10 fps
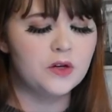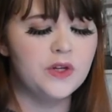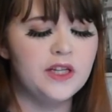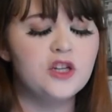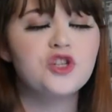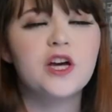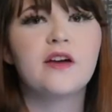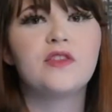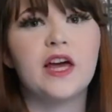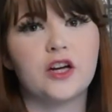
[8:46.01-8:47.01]
We need to check
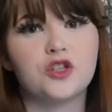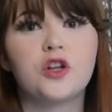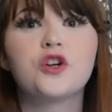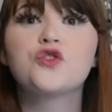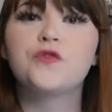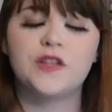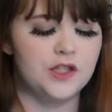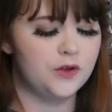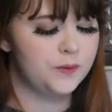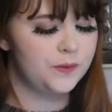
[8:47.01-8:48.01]
if the extra large fits you."